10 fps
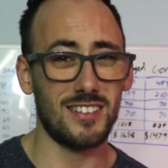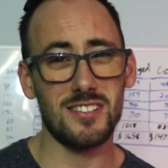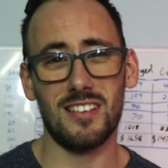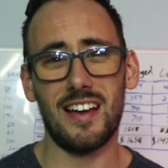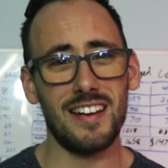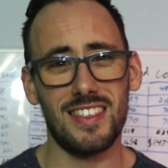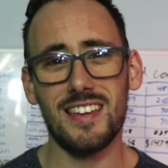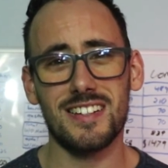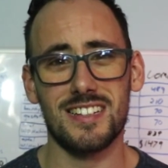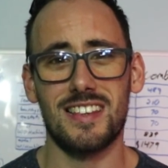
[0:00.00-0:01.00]
There's a lot of
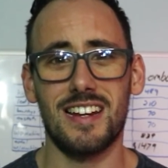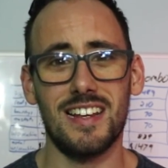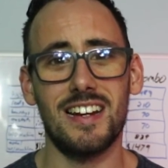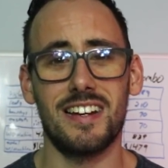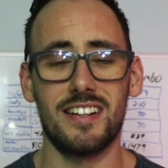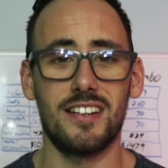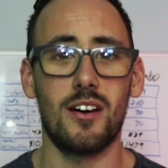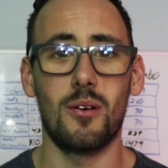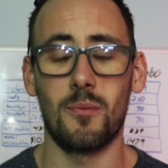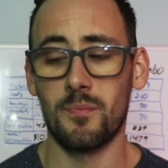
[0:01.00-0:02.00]
things that they needed to
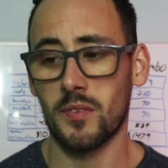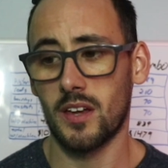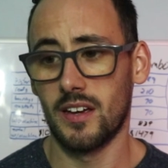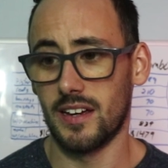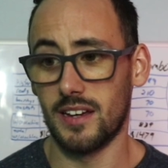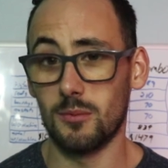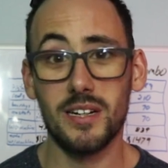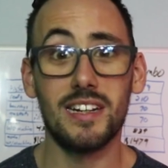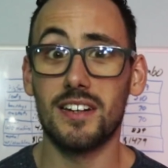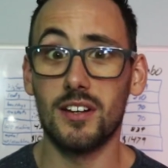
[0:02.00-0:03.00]
know, and
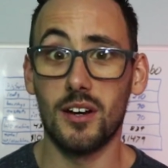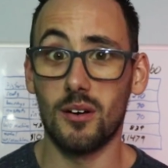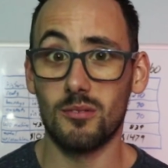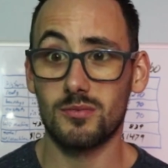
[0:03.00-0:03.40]
we didn't know.